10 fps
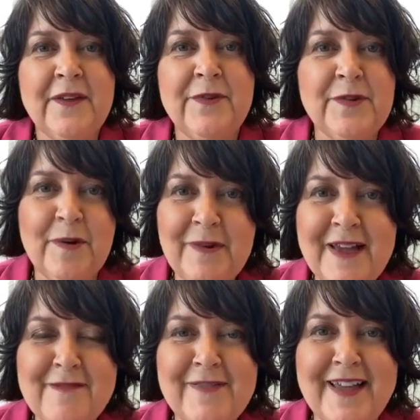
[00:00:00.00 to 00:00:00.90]
If you don't
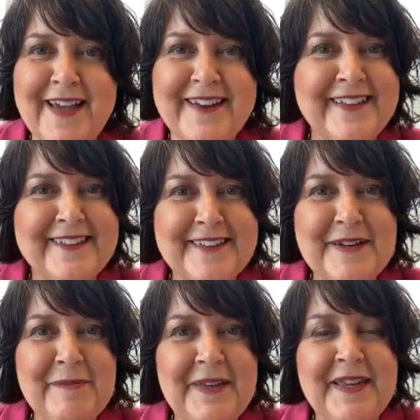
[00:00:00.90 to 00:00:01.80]
have that, it's
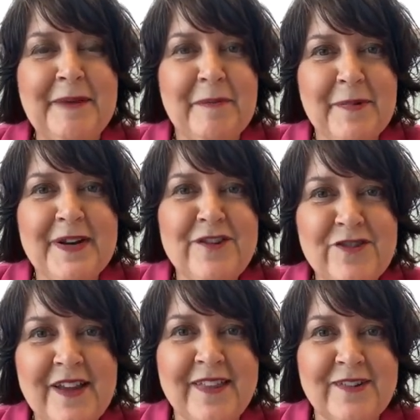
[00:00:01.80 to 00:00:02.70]
going to be pretty
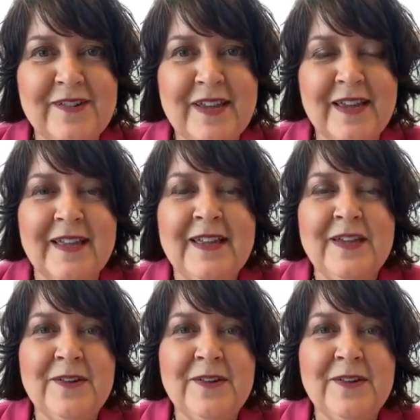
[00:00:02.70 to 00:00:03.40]
challenging